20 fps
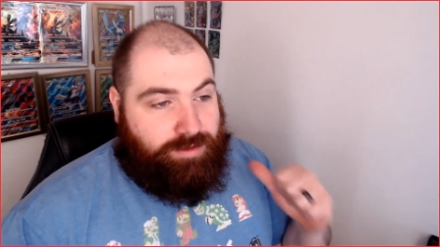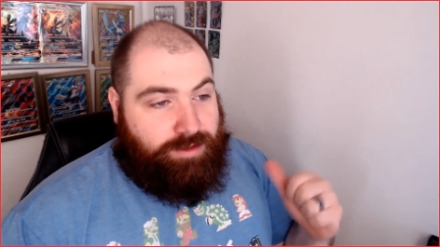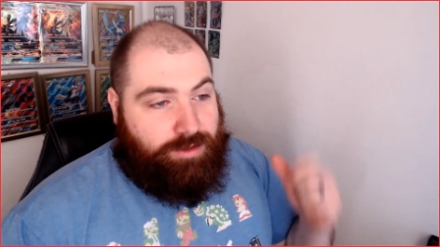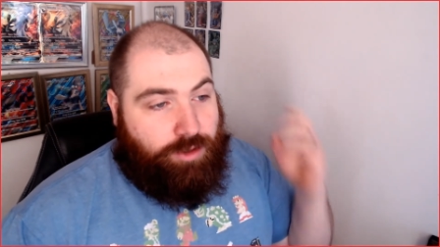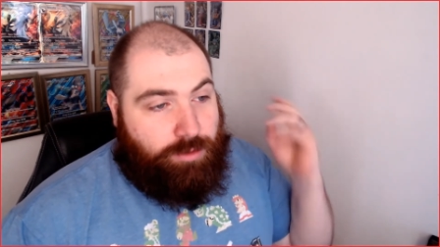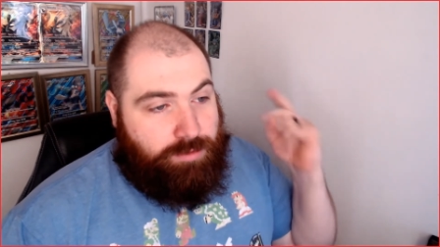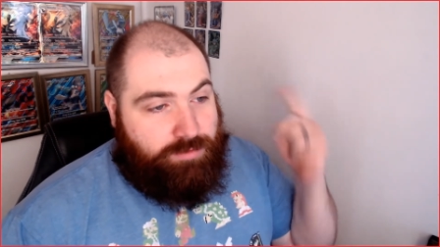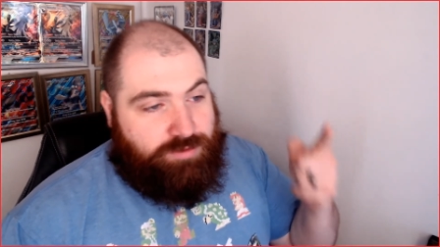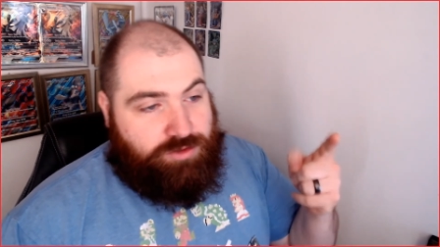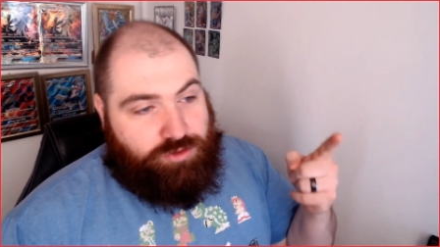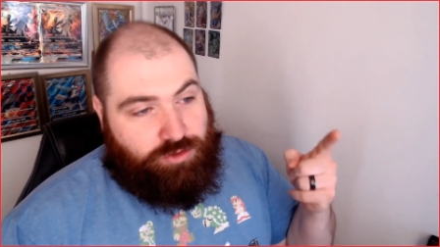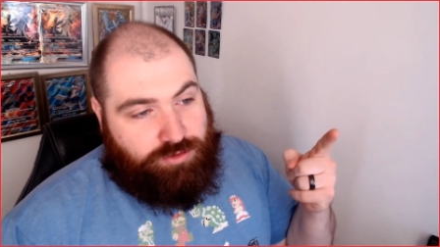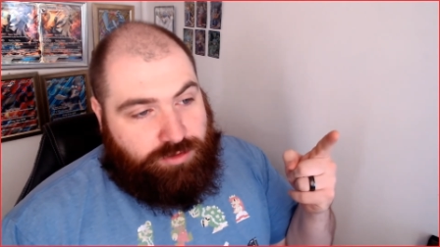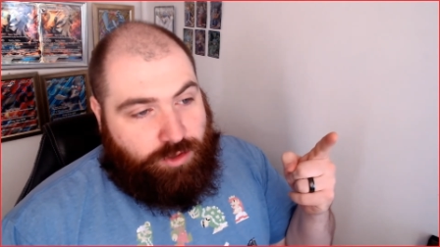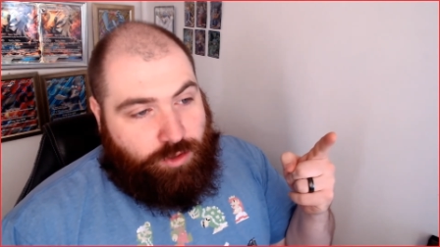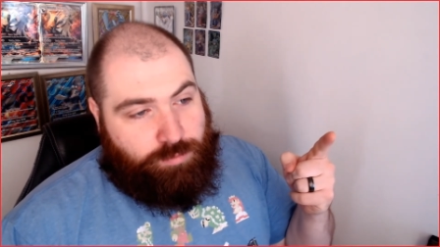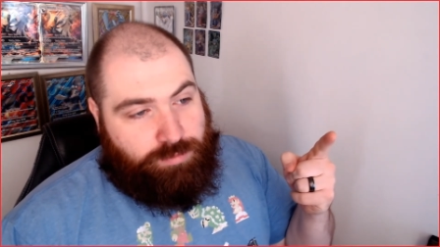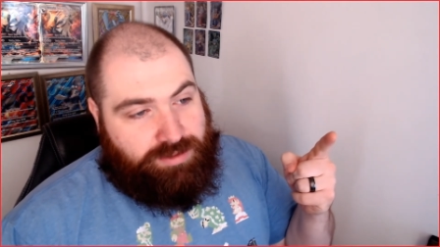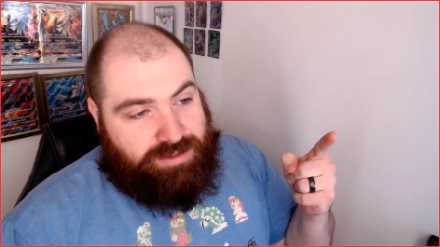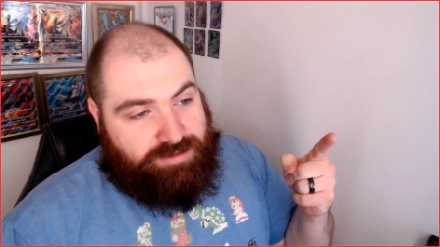Hope you enjoyed the
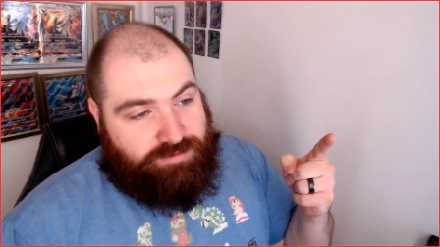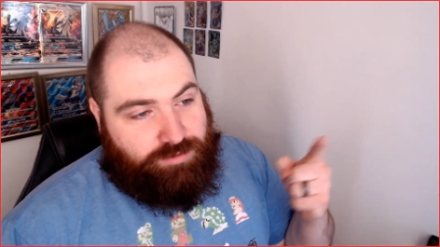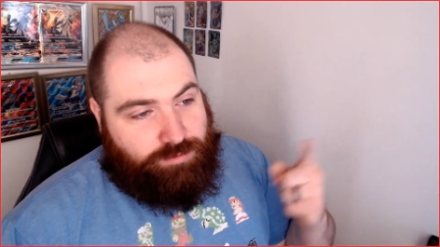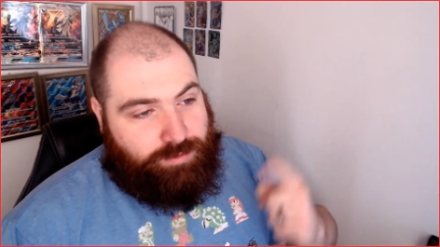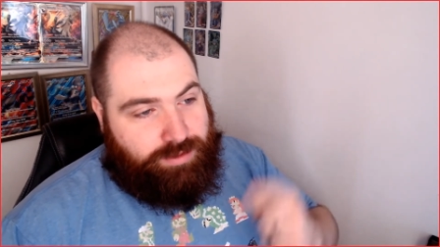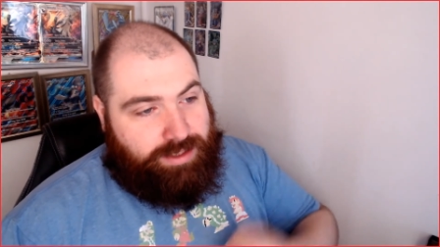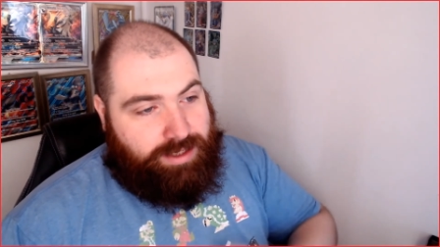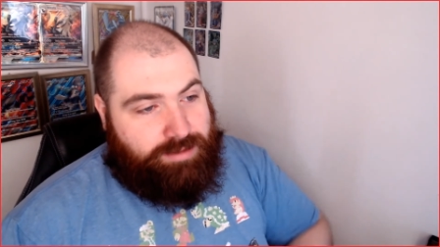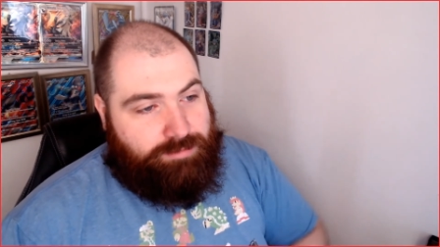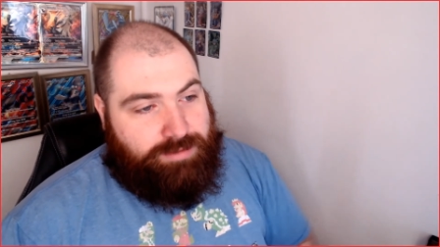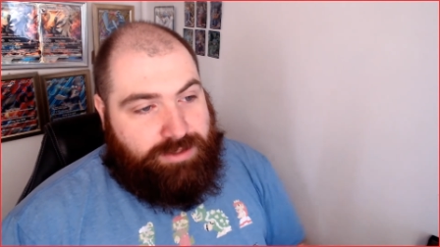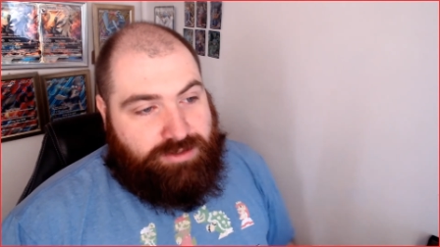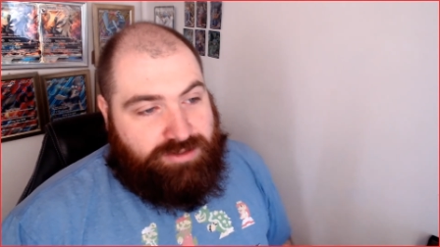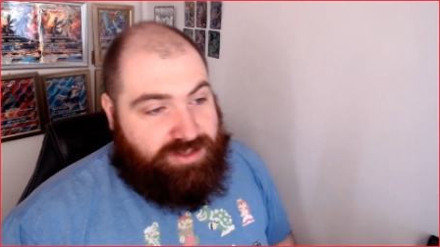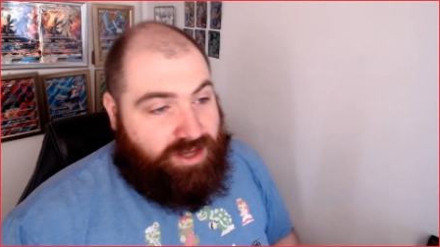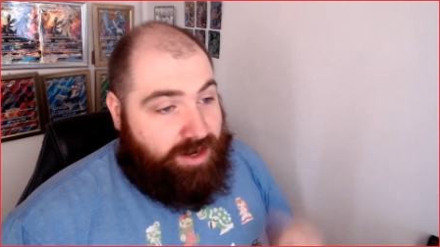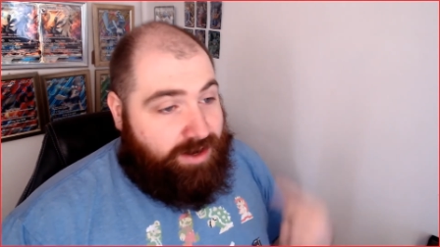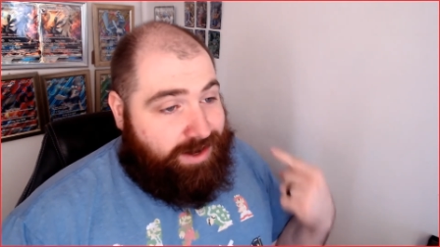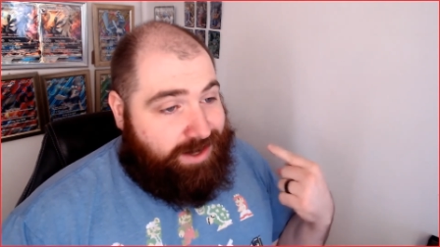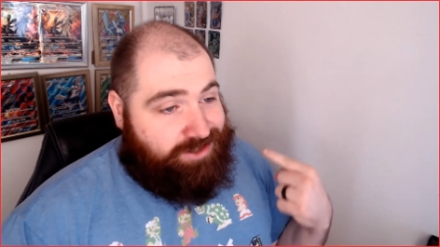openings of the weekend, because
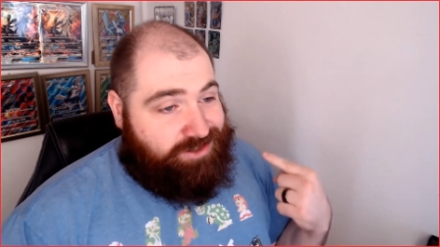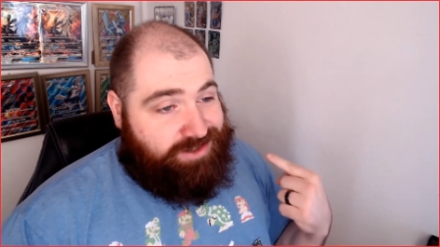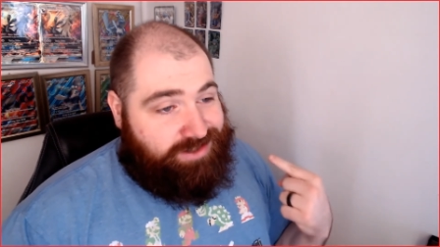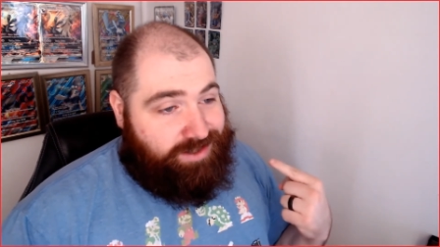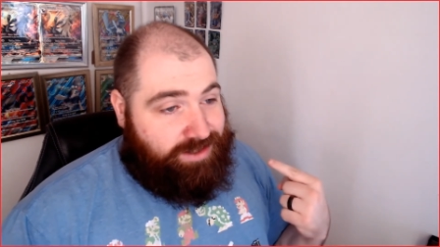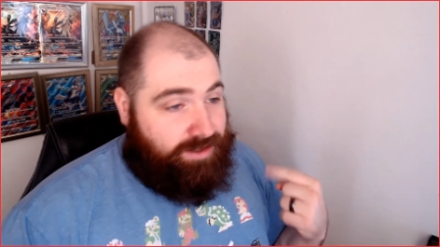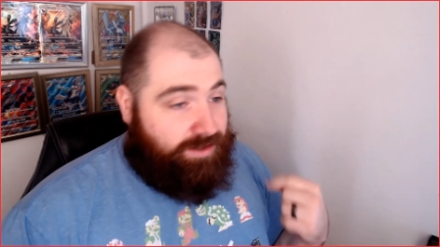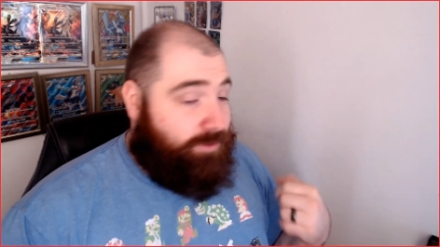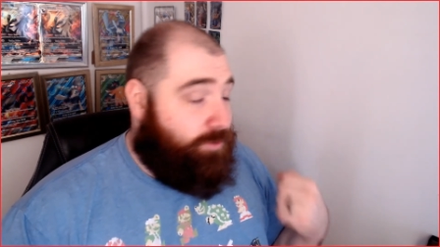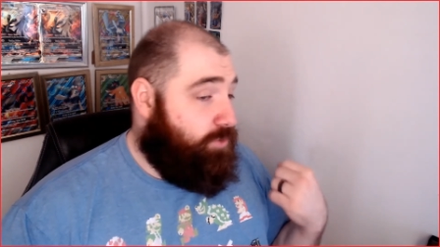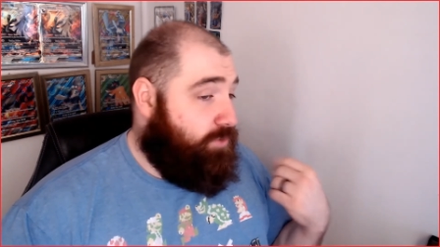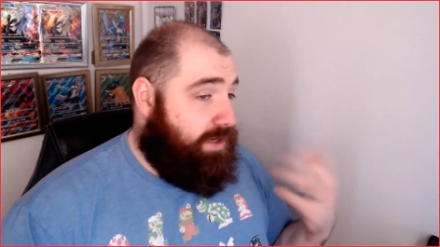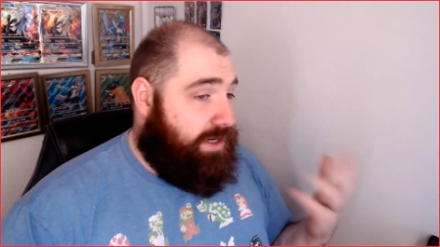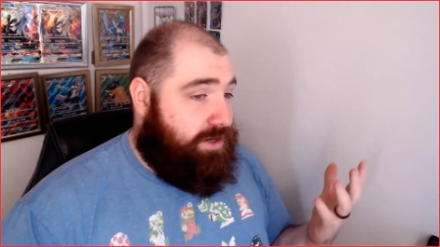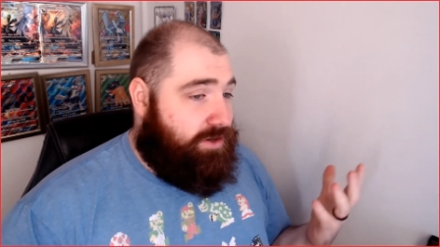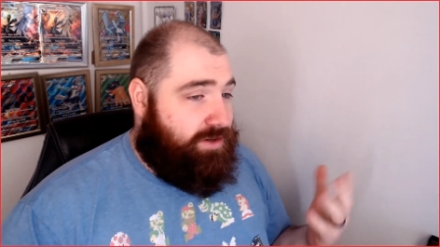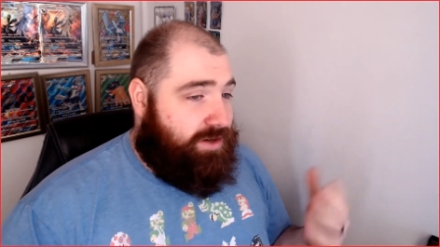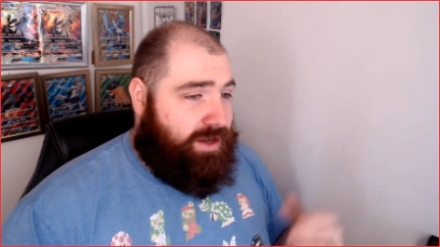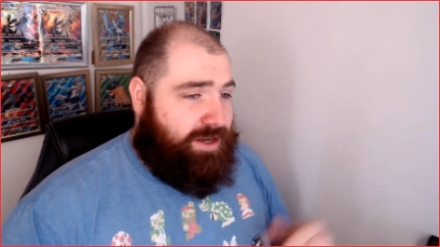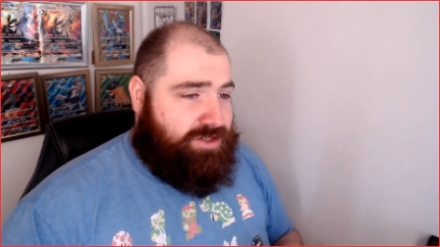I actually did, and I really
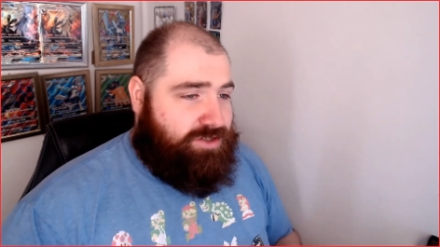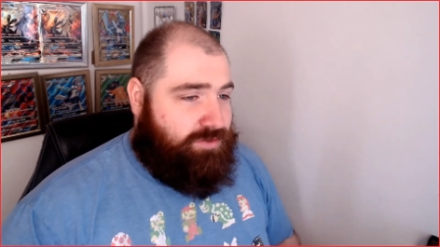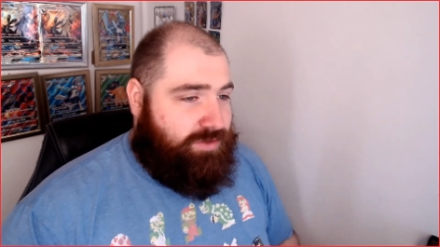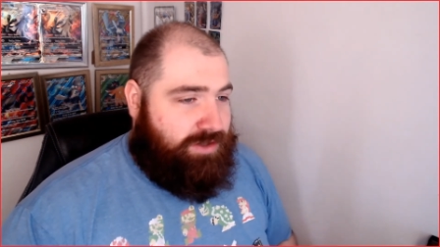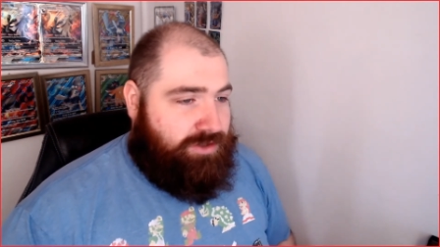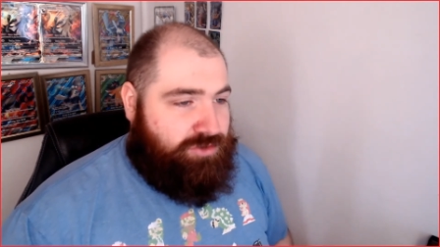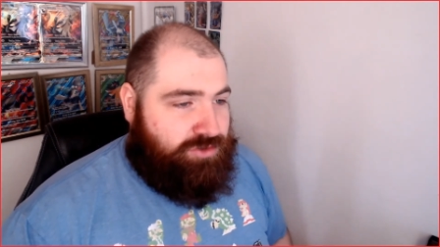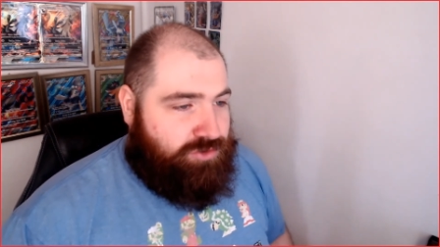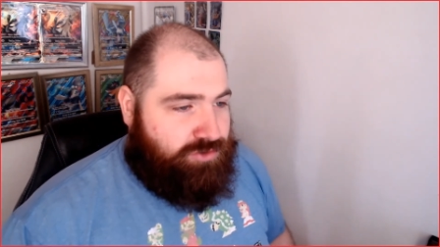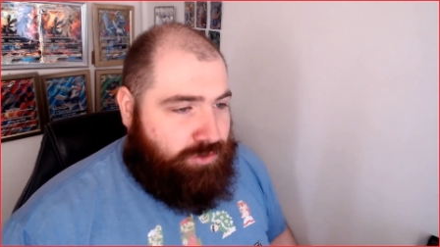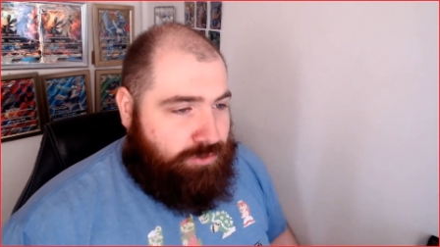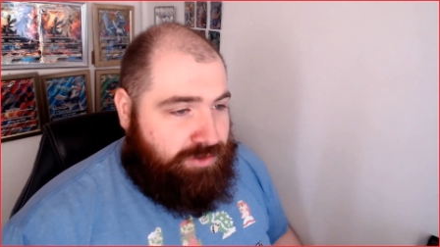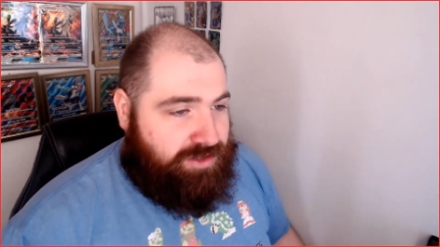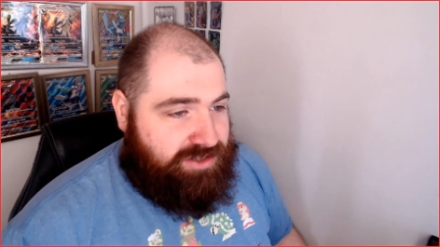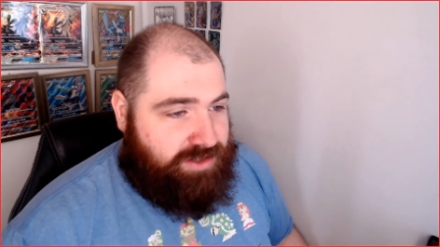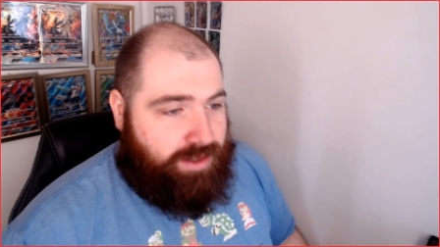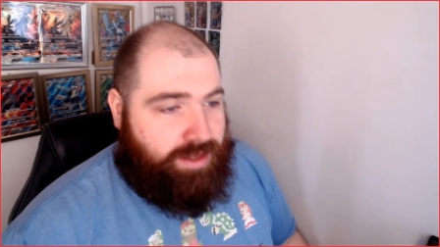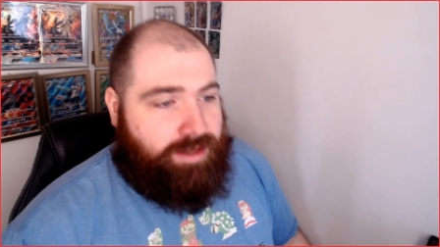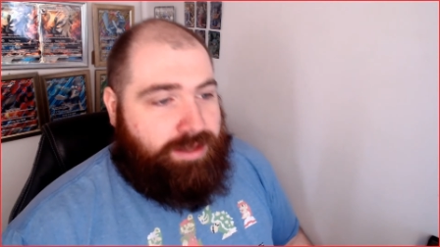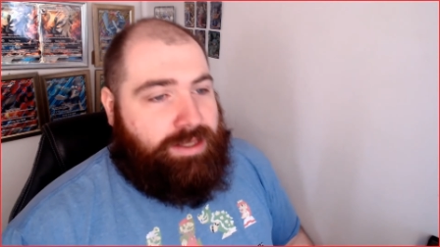got really enjoyed doing things
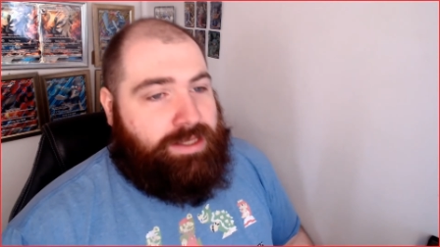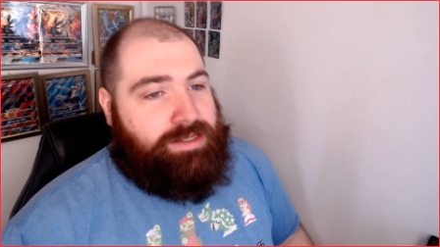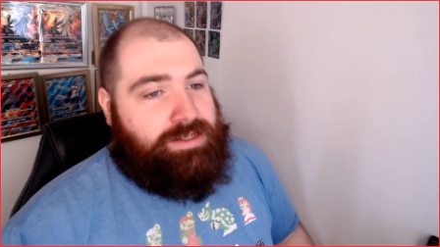like that.